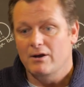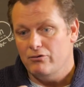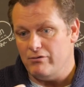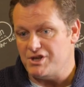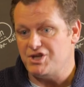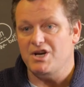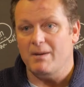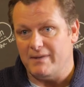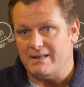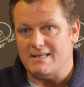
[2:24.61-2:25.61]
through a
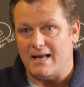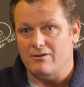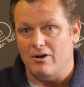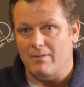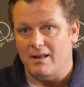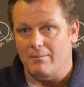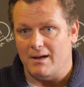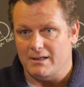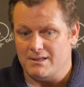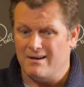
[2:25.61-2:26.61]
shape that's set down by the
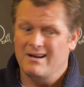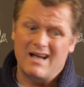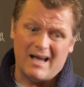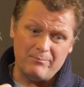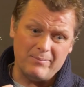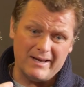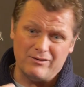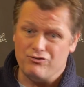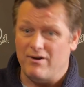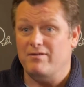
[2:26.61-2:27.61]
manager, and being
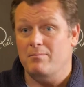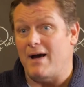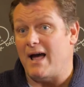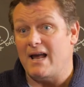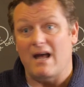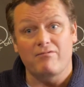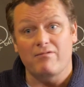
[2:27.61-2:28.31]
driven by